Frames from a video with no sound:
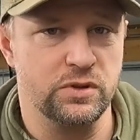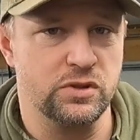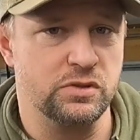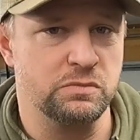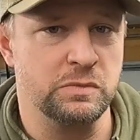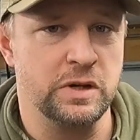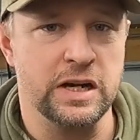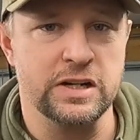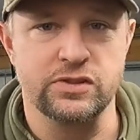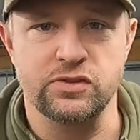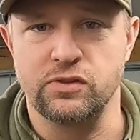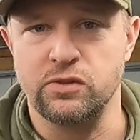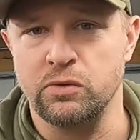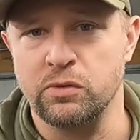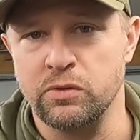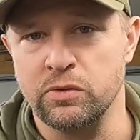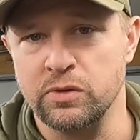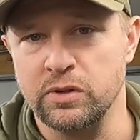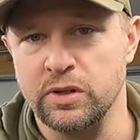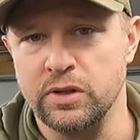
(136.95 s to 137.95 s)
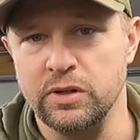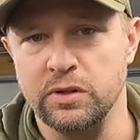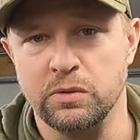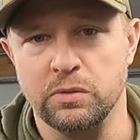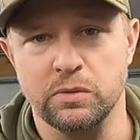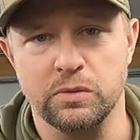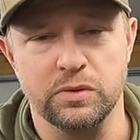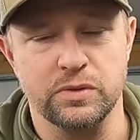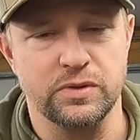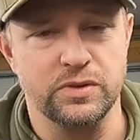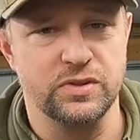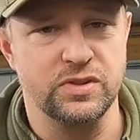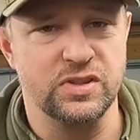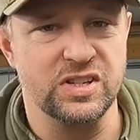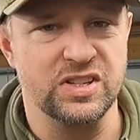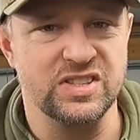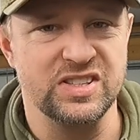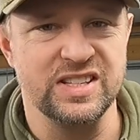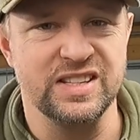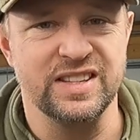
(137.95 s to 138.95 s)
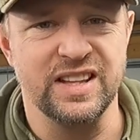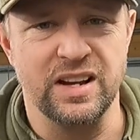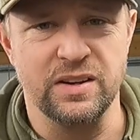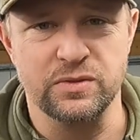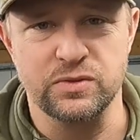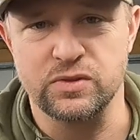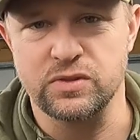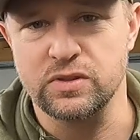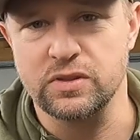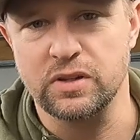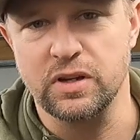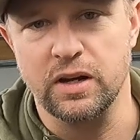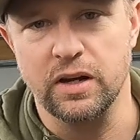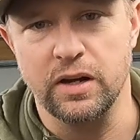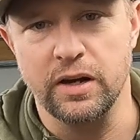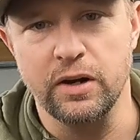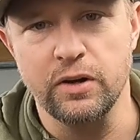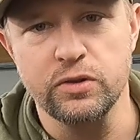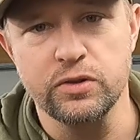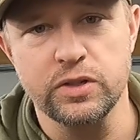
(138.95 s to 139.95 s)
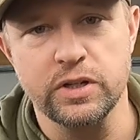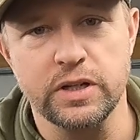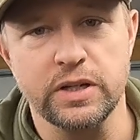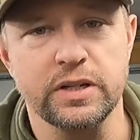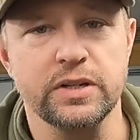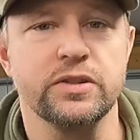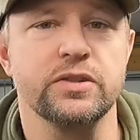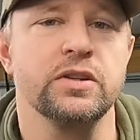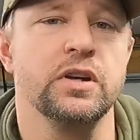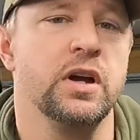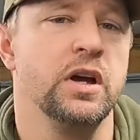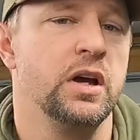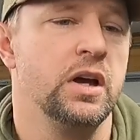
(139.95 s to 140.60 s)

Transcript: Some guys are throwing, 16th ounce hair jigs.